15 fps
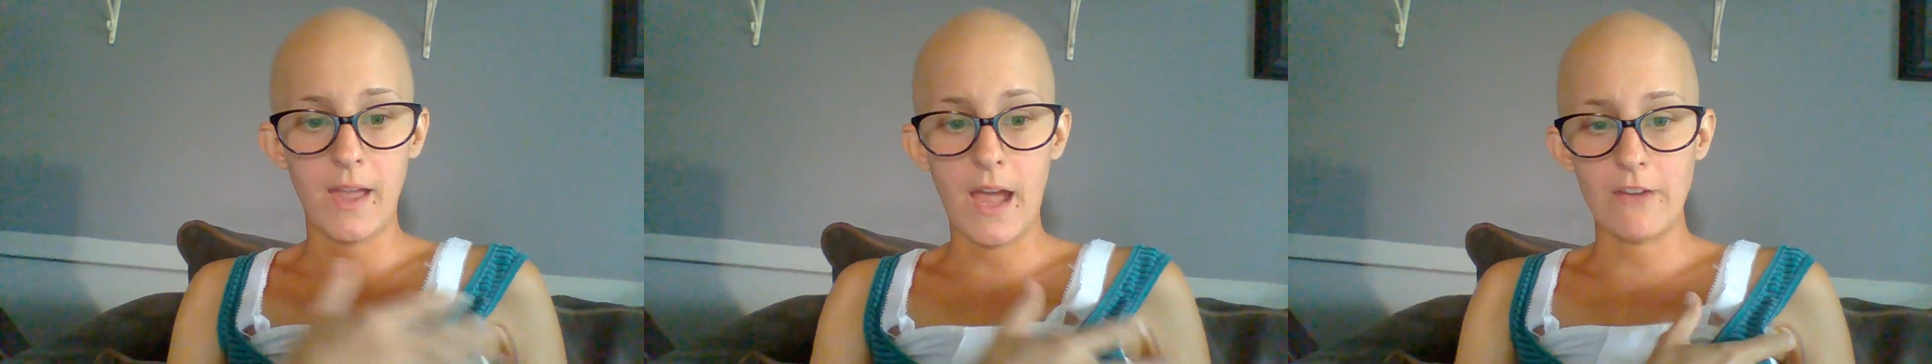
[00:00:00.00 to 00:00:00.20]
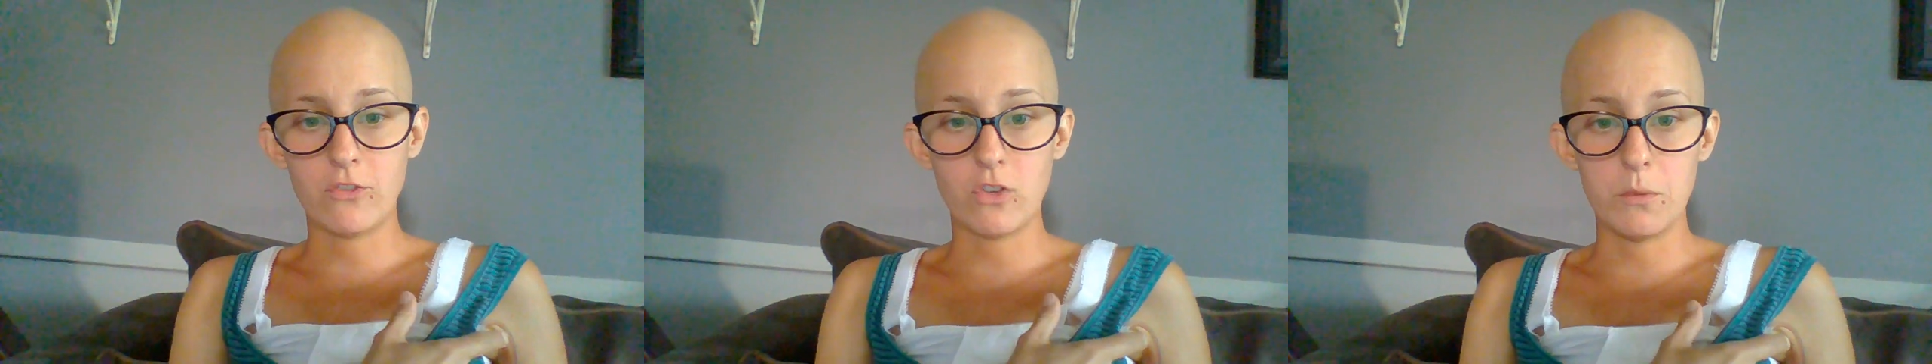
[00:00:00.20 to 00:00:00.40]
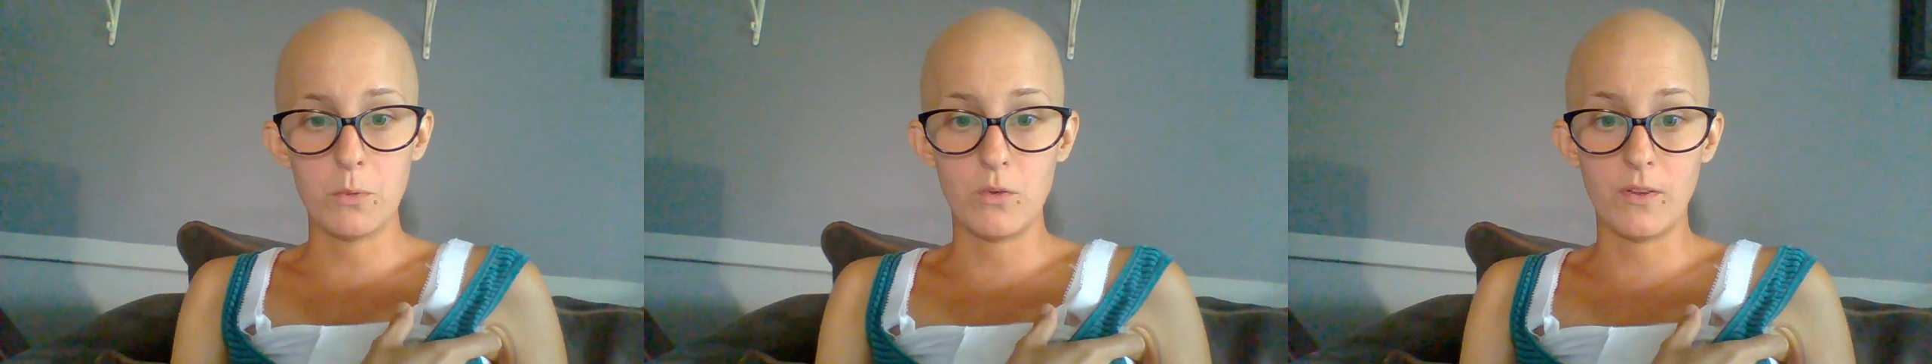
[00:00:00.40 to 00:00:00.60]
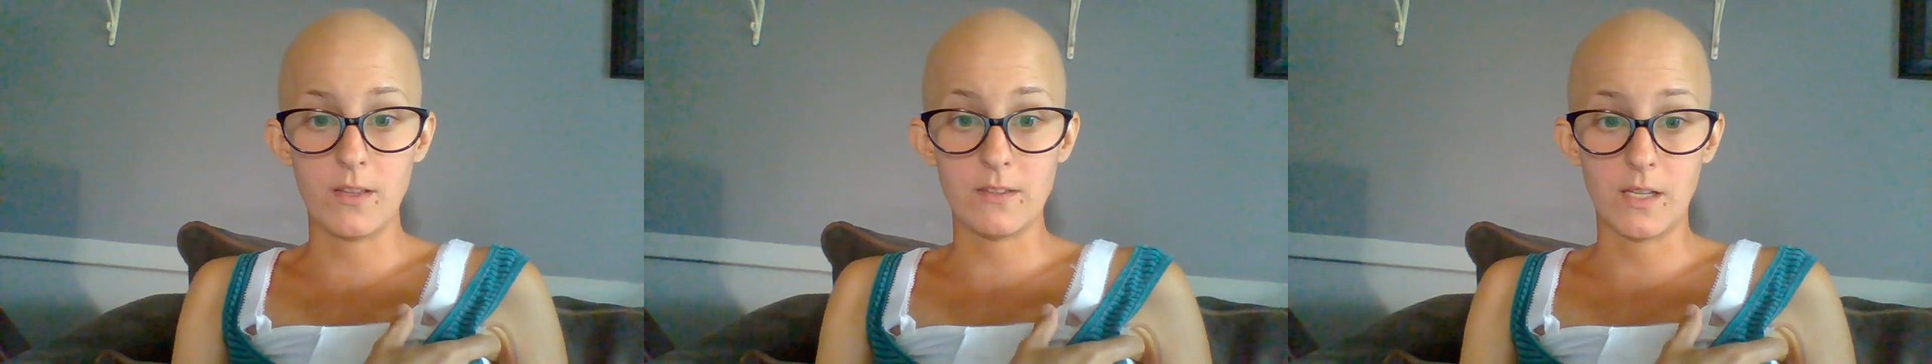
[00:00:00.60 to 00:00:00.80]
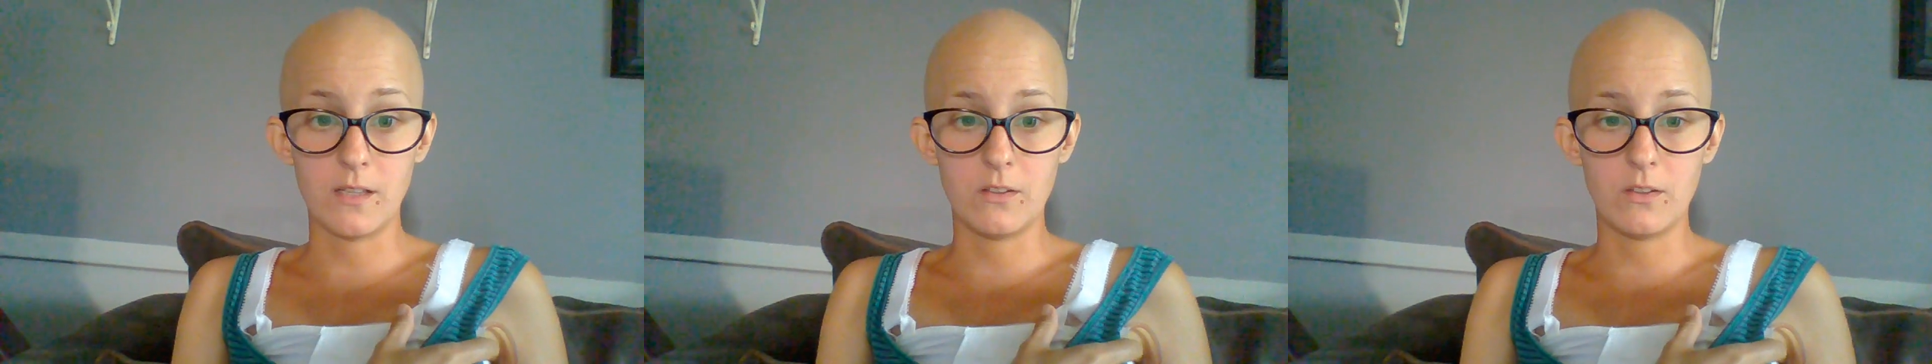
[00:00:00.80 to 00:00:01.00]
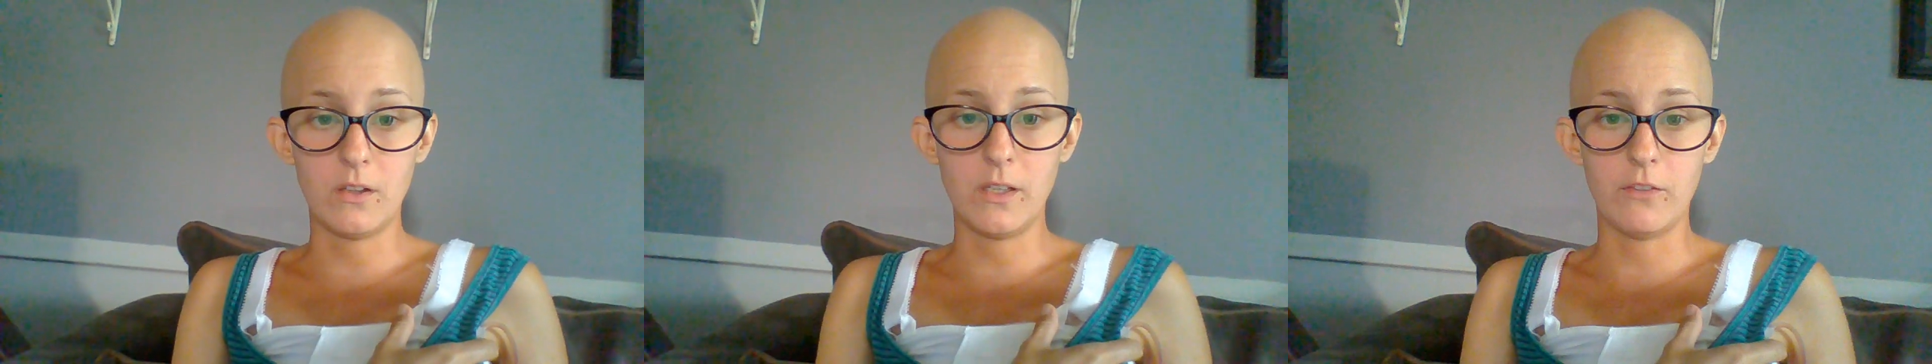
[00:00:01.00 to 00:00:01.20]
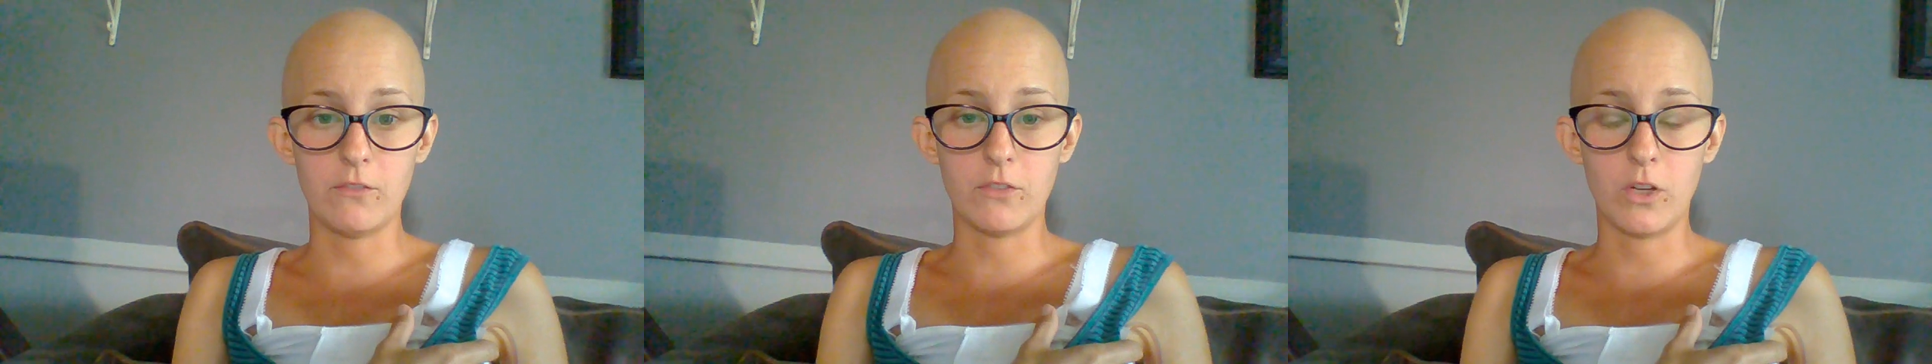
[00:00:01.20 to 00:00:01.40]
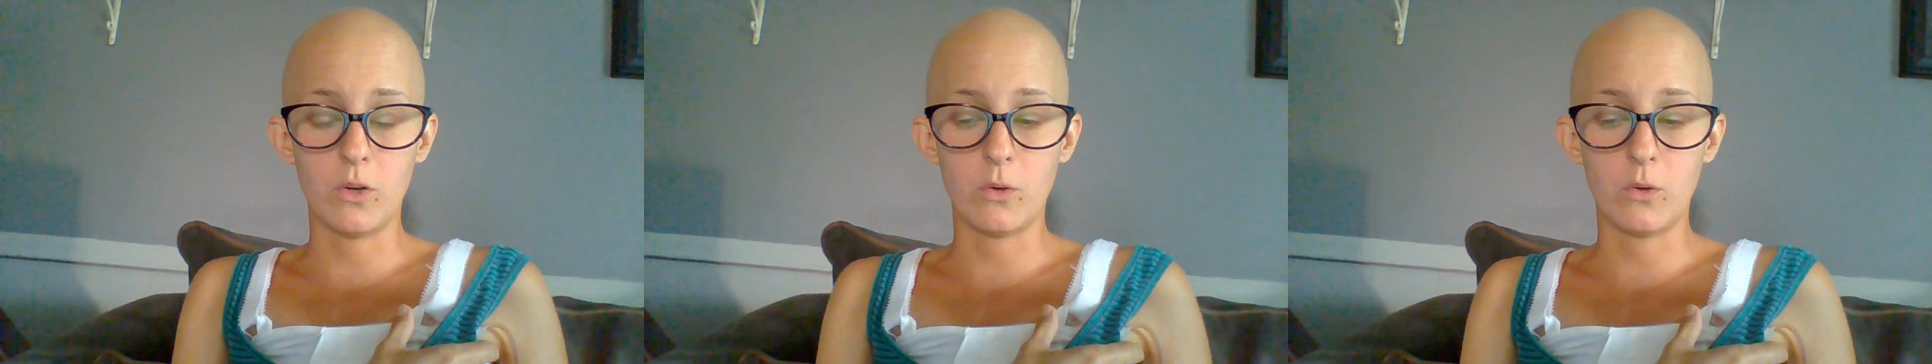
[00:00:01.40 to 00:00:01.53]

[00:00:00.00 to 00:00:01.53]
after removing the sentinel lymph